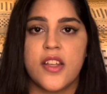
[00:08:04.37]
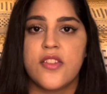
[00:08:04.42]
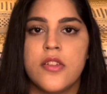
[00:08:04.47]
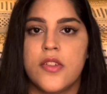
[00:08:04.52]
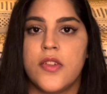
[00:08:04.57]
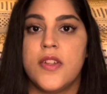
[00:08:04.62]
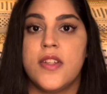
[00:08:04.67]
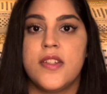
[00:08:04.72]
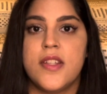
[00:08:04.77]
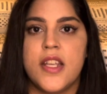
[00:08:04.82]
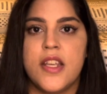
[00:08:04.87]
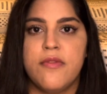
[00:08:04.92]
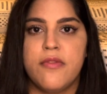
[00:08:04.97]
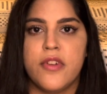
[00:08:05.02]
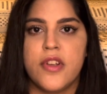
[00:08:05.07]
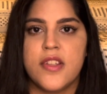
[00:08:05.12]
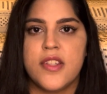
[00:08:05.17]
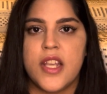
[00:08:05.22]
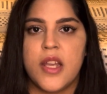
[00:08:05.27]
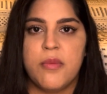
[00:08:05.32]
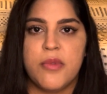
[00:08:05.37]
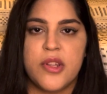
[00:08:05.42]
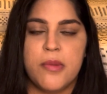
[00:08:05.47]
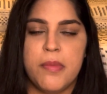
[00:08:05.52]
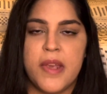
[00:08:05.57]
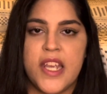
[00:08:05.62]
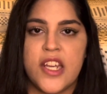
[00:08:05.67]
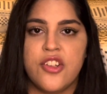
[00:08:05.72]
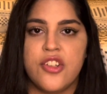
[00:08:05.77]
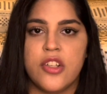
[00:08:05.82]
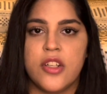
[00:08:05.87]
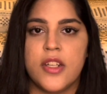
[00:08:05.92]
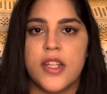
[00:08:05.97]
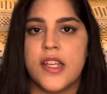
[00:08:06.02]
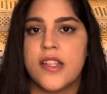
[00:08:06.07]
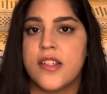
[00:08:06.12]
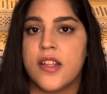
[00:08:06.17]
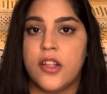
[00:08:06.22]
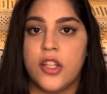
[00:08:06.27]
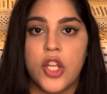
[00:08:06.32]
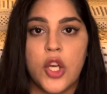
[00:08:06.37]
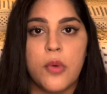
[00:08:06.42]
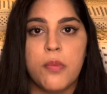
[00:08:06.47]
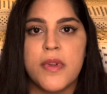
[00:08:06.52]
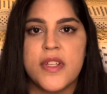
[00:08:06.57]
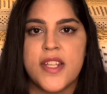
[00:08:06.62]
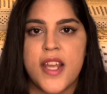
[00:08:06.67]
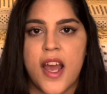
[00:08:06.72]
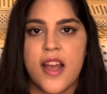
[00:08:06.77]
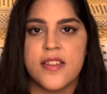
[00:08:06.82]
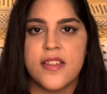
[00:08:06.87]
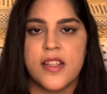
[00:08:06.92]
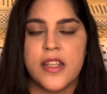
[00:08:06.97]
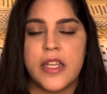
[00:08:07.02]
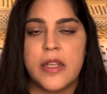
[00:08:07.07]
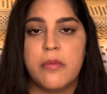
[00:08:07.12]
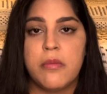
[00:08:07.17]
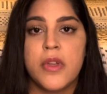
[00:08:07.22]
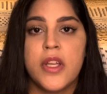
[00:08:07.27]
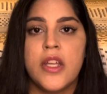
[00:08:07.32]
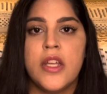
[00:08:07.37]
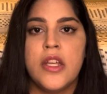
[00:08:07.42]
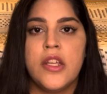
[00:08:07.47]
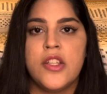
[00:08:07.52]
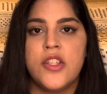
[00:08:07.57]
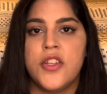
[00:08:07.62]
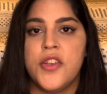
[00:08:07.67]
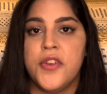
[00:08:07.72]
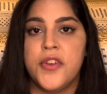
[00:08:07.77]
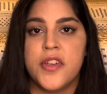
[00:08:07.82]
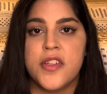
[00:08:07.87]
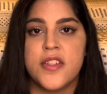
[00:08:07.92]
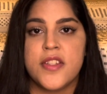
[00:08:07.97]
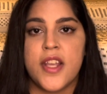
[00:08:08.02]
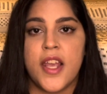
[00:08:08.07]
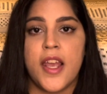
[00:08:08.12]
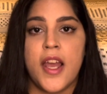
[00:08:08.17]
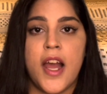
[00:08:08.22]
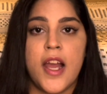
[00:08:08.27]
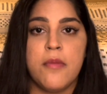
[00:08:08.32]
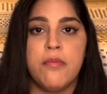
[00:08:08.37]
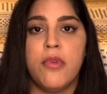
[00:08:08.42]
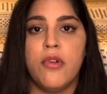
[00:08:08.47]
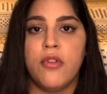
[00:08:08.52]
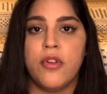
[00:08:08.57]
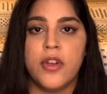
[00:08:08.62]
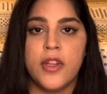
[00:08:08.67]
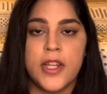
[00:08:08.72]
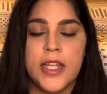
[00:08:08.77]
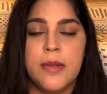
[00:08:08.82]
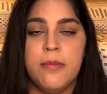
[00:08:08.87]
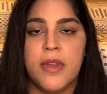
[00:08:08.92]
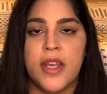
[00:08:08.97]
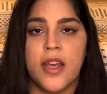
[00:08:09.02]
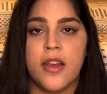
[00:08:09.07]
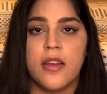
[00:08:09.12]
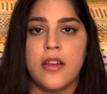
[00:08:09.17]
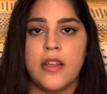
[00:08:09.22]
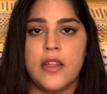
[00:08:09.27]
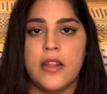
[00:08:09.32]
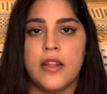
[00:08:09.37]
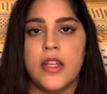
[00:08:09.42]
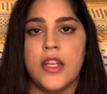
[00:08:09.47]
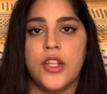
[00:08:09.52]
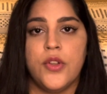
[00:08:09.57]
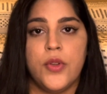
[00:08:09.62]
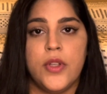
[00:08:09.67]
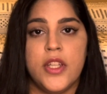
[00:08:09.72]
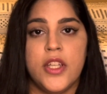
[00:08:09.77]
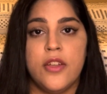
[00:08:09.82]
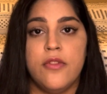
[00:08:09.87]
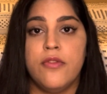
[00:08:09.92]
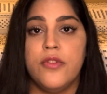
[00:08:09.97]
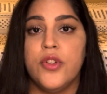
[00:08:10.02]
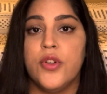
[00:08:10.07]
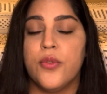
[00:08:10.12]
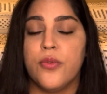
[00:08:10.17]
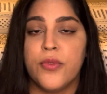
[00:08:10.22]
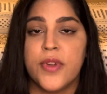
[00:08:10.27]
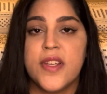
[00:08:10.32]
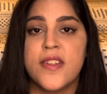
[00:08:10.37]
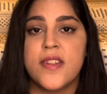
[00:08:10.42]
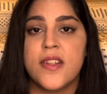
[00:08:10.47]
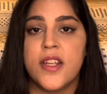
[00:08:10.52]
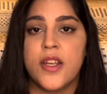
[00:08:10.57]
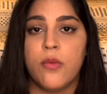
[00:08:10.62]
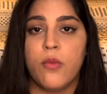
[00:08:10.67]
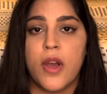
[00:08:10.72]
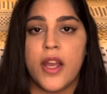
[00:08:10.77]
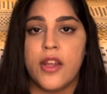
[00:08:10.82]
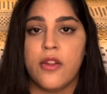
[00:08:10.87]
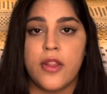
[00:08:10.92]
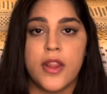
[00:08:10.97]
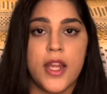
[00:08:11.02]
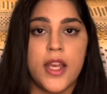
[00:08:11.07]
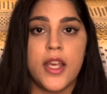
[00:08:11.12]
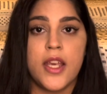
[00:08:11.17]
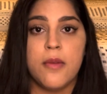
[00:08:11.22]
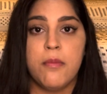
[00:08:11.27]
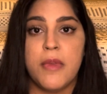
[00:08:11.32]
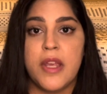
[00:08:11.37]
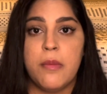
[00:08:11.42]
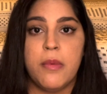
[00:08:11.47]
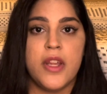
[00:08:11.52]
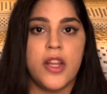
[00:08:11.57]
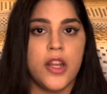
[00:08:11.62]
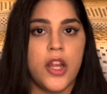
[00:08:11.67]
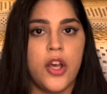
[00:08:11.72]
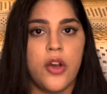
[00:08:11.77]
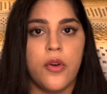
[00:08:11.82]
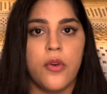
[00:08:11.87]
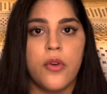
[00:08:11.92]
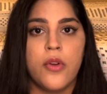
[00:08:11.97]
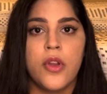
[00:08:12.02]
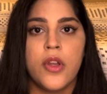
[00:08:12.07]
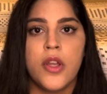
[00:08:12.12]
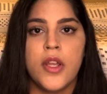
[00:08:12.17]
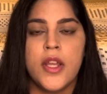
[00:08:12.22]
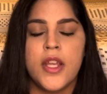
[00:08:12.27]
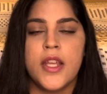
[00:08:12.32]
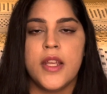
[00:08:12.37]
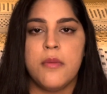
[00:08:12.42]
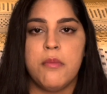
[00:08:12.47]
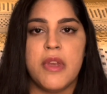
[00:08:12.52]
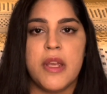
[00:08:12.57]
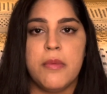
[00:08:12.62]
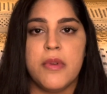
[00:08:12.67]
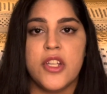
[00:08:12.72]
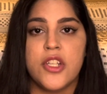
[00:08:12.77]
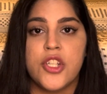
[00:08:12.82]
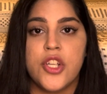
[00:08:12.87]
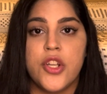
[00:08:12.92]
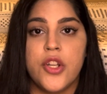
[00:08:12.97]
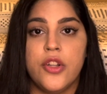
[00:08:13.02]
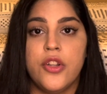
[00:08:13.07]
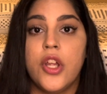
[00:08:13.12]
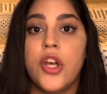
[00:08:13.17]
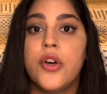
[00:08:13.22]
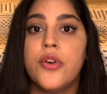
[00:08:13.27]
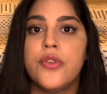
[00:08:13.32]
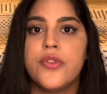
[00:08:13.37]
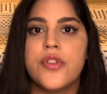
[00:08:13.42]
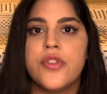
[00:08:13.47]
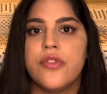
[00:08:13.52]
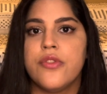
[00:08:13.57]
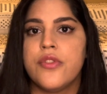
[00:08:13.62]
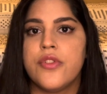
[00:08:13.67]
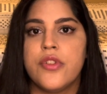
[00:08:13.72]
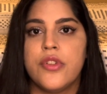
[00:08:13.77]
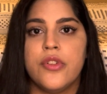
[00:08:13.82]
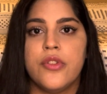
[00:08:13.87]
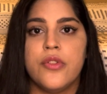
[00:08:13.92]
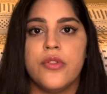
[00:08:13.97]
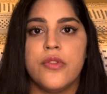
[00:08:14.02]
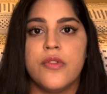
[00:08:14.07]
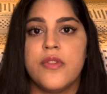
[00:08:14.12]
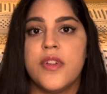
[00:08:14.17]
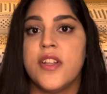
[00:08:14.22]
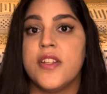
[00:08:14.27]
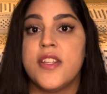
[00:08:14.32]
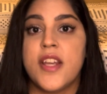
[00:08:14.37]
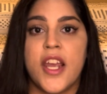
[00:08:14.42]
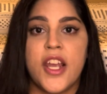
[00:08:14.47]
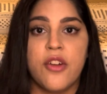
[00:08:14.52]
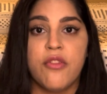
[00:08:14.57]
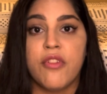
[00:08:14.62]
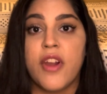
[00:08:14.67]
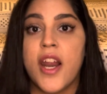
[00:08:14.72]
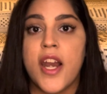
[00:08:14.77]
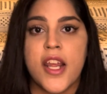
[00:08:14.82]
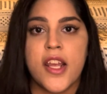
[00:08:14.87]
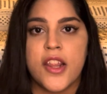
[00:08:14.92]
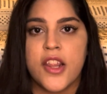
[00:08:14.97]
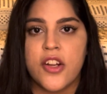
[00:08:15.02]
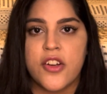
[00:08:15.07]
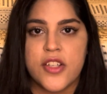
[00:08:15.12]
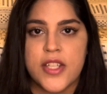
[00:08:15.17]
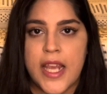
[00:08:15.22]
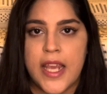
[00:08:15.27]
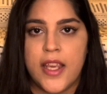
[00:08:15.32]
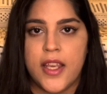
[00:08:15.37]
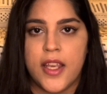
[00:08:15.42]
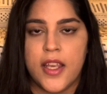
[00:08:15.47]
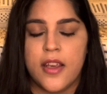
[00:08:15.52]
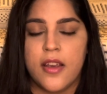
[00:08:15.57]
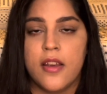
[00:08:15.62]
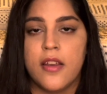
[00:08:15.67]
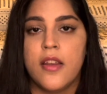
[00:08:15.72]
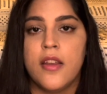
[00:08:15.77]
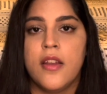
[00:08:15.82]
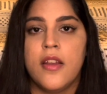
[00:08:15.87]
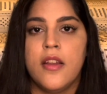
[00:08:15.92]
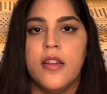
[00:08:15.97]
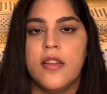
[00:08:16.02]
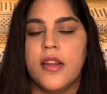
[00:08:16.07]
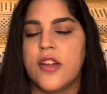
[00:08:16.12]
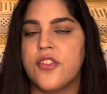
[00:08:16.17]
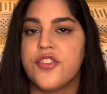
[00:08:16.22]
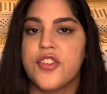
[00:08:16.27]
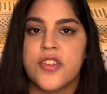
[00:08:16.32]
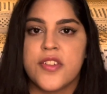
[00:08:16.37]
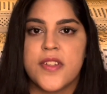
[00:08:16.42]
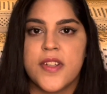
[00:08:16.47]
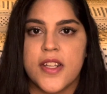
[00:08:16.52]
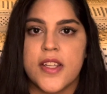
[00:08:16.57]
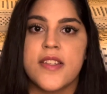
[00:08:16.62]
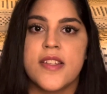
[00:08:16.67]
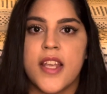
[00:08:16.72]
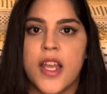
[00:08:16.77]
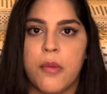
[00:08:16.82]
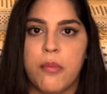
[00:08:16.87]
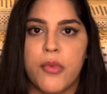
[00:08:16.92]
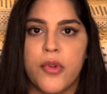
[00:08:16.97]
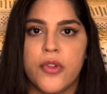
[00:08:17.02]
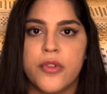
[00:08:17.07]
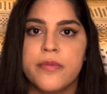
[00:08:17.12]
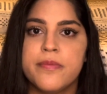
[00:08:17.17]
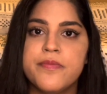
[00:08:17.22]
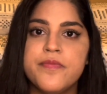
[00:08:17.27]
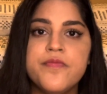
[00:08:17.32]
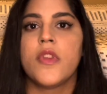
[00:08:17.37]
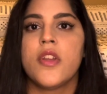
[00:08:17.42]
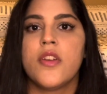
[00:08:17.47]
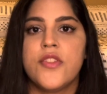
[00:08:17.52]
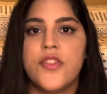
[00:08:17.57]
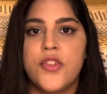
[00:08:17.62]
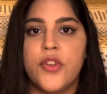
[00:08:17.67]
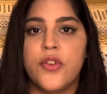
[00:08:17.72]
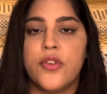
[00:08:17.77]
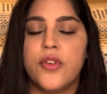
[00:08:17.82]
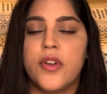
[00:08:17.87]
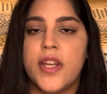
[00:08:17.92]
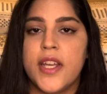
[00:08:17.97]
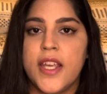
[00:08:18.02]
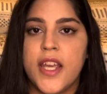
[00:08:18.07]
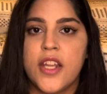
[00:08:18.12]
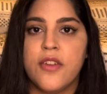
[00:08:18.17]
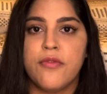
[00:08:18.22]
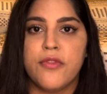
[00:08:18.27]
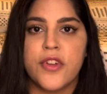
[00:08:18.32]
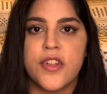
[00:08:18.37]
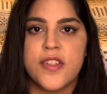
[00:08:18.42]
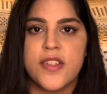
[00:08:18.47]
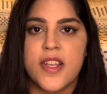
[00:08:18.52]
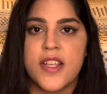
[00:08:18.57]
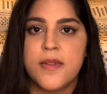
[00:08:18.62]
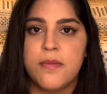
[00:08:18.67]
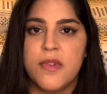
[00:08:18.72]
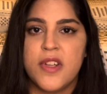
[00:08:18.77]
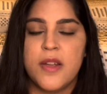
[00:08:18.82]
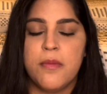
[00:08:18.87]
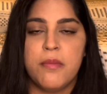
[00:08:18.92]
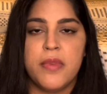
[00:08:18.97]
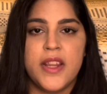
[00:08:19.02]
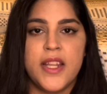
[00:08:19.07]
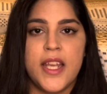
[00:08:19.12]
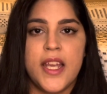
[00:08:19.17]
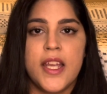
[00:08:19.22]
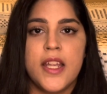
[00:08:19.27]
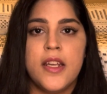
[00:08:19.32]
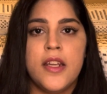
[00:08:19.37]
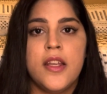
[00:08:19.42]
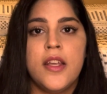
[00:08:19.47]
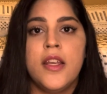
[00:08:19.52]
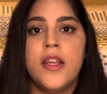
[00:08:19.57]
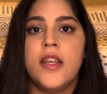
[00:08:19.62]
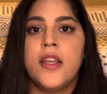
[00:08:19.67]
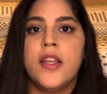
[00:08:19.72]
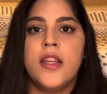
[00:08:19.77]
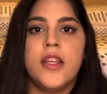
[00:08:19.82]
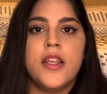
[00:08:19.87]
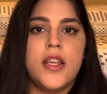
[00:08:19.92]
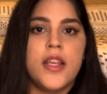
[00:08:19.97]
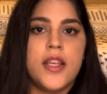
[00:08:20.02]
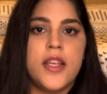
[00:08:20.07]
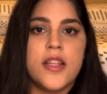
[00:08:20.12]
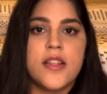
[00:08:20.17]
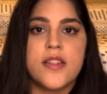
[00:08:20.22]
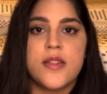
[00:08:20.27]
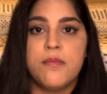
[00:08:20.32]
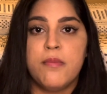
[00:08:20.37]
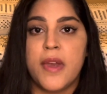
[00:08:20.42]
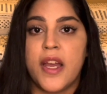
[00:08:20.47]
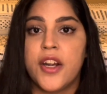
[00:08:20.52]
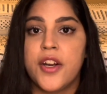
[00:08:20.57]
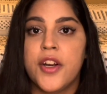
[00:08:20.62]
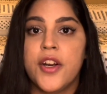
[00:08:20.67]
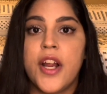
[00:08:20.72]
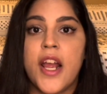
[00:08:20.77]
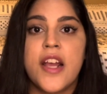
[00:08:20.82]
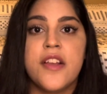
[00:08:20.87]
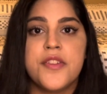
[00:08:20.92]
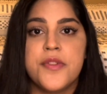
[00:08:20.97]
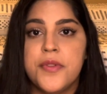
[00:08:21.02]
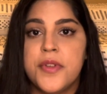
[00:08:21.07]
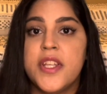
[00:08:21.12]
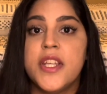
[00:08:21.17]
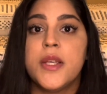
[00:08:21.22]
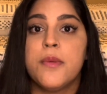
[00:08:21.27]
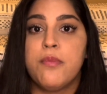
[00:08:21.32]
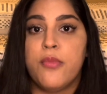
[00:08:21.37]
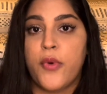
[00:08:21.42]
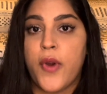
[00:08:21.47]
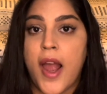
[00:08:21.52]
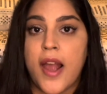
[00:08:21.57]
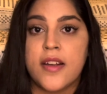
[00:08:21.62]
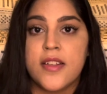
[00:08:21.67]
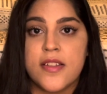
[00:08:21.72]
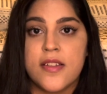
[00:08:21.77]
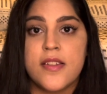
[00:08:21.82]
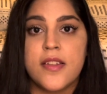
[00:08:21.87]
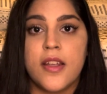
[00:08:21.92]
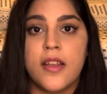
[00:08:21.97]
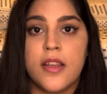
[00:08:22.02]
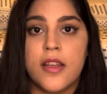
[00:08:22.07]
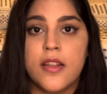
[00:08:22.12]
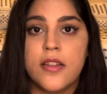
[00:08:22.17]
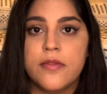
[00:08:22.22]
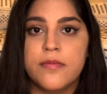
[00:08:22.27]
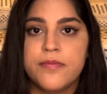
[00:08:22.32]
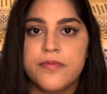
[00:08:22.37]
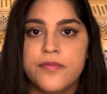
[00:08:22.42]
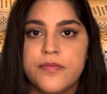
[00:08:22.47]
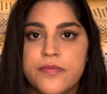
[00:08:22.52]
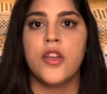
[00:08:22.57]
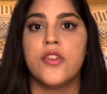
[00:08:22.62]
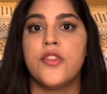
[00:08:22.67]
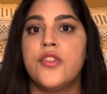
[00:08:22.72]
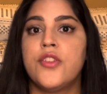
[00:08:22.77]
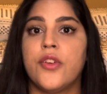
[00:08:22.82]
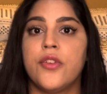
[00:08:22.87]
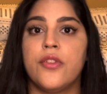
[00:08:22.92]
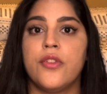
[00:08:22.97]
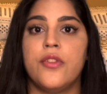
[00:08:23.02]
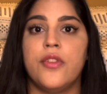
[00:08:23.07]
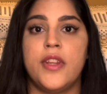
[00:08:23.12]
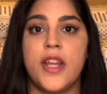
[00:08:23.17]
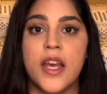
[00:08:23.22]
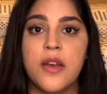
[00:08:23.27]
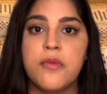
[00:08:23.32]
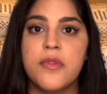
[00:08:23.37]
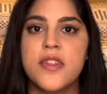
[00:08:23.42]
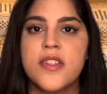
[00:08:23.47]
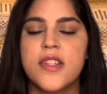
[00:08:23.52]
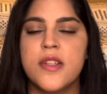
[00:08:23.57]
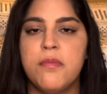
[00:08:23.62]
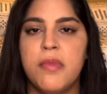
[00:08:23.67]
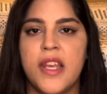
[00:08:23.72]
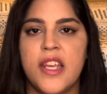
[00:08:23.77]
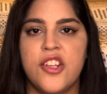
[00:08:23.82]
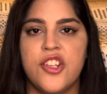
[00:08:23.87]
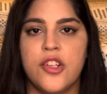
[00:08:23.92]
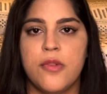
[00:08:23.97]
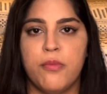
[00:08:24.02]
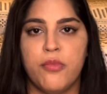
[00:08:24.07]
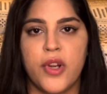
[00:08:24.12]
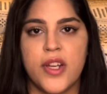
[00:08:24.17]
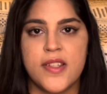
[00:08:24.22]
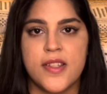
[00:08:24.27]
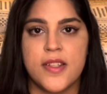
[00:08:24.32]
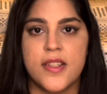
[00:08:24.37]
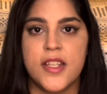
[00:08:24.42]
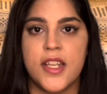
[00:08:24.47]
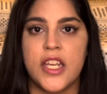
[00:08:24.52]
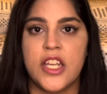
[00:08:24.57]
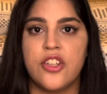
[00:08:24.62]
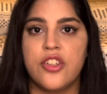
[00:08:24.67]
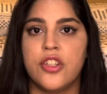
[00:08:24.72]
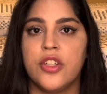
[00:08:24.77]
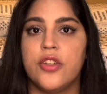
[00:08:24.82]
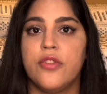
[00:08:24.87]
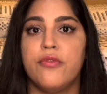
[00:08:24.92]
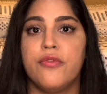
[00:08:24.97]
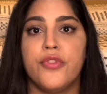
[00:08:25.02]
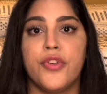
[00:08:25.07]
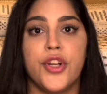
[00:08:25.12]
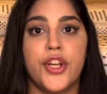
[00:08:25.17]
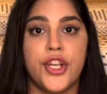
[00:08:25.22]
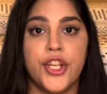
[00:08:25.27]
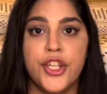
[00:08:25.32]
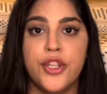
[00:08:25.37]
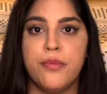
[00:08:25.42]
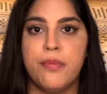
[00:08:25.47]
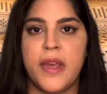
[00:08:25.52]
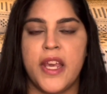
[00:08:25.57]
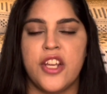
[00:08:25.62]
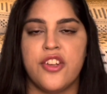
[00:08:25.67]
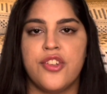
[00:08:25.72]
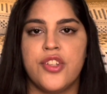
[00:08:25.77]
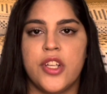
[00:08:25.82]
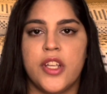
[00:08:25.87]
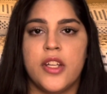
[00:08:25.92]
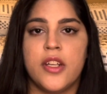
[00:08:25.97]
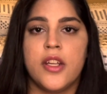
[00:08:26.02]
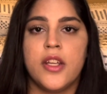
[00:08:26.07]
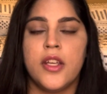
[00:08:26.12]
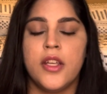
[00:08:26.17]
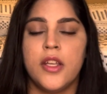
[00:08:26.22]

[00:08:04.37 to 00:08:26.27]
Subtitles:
So let's say, for example, the patient has a low potassium. So you can say hypokalemia, and then you give your reasoning why you think it may be low. It may be low due to a diuretic they're taking. That's just an example. So again, for assessment and plan, it gets better as you keep practicing it. So that was the patient presentation for a new patient.